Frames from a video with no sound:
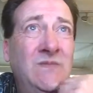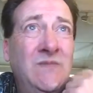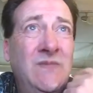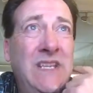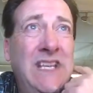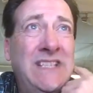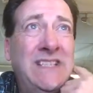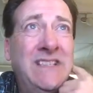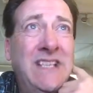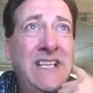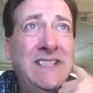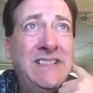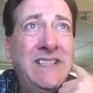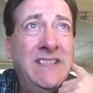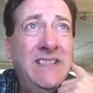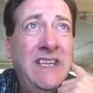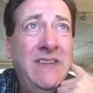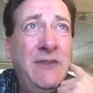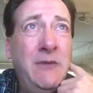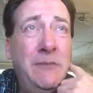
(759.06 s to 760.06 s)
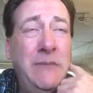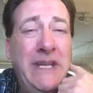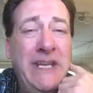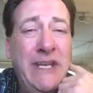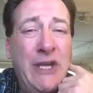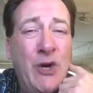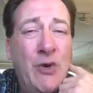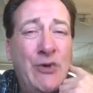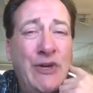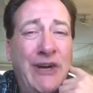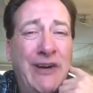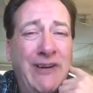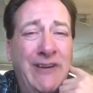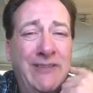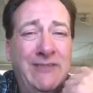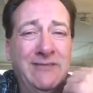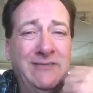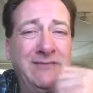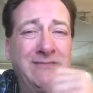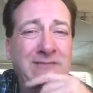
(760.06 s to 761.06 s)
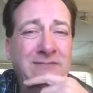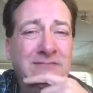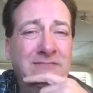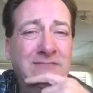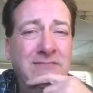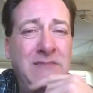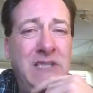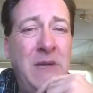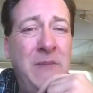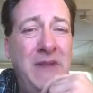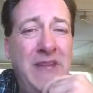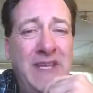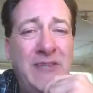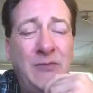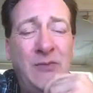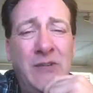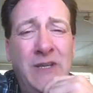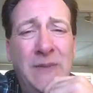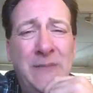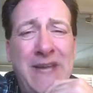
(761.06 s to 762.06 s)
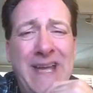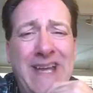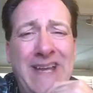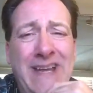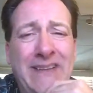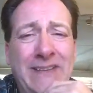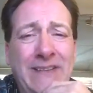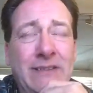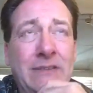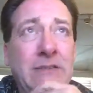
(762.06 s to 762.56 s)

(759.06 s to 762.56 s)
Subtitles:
it's less than even mediocre. That's really bad.